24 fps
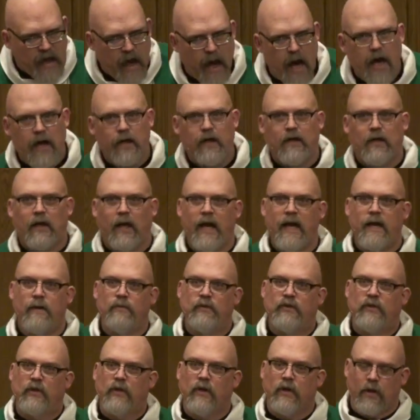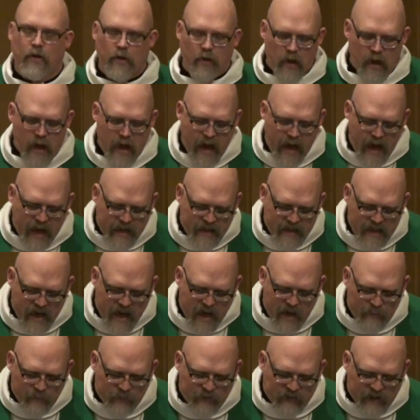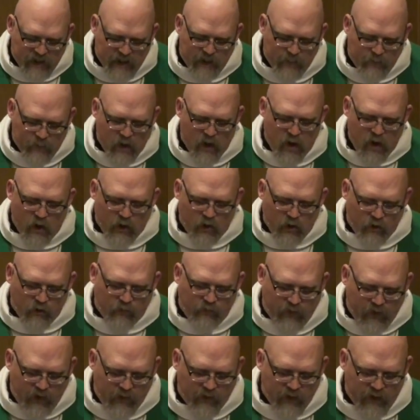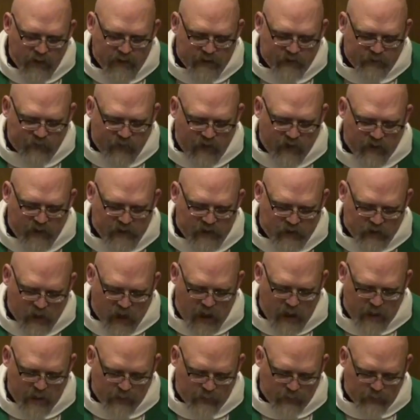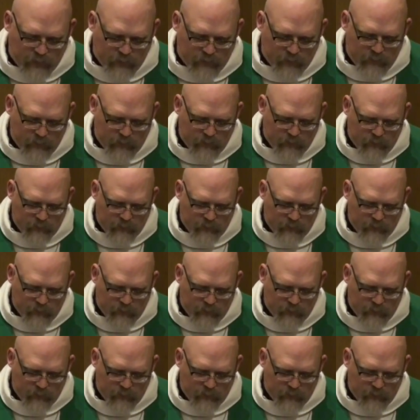God claims her and names him his very child.